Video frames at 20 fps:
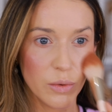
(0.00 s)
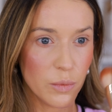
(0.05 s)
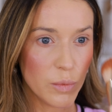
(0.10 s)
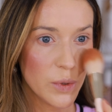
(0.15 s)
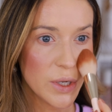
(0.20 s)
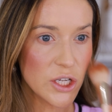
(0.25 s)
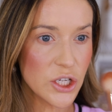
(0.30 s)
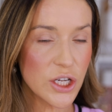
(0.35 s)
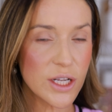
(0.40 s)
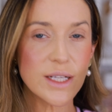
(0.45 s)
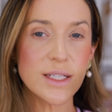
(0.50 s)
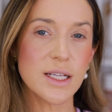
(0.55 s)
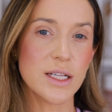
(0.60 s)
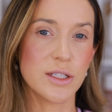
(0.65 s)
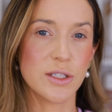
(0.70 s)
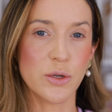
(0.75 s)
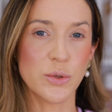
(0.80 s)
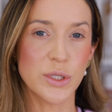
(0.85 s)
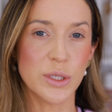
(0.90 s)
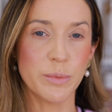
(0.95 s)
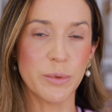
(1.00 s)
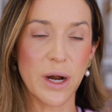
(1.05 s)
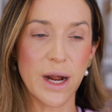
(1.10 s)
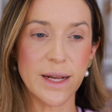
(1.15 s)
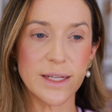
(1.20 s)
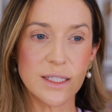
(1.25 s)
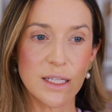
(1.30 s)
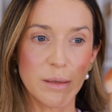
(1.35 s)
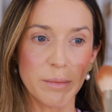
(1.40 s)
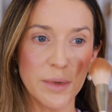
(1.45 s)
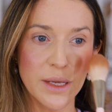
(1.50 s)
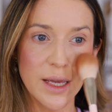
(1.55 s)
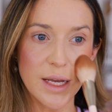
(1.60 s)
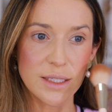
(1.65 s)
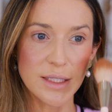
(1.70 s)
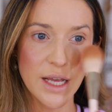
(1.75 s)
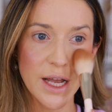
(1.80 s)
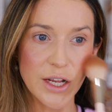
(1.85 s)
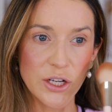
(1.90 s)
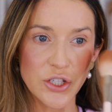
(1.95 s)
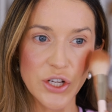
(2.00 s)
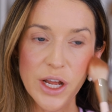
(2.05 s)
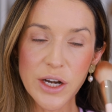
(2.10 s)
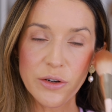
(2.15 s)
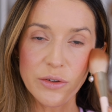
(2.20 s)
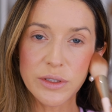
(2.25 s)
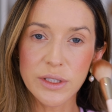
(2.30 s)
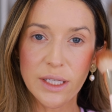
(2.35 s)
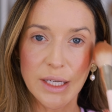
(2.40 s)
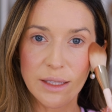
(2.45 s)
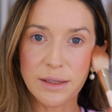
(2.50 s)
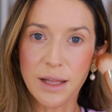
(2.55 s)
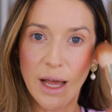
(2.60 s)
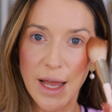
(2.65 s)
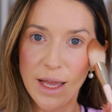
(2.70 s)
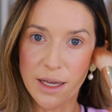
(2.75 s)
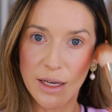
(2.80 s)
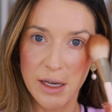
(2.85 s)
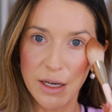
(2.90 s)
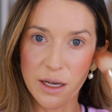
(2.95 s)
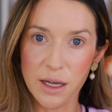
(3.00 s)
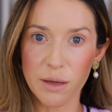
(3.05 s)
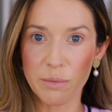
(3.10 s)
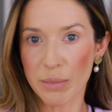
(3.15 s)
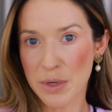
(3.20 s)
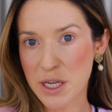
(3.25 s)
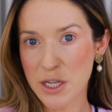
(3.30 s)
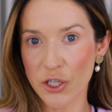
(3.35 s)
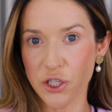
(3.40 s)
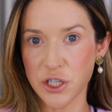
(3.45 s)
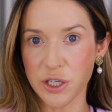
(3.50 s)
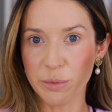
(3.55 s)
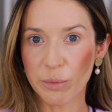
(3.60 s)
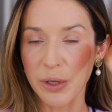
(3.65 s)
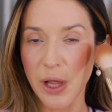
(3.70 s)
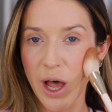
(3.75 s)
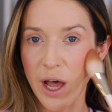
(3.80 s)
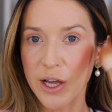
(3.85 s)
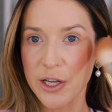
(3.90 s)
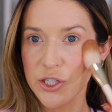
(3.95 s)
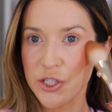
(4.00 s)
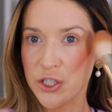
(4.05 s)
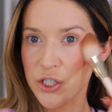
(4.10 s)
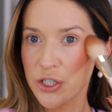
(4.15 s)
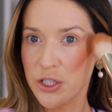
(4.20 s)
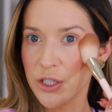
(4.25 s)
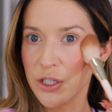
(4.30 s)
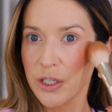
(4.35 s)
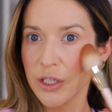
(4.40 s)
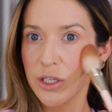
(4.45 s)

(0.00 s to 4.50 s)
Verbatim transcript: which isn't so surprising because I generally like a peachy blush.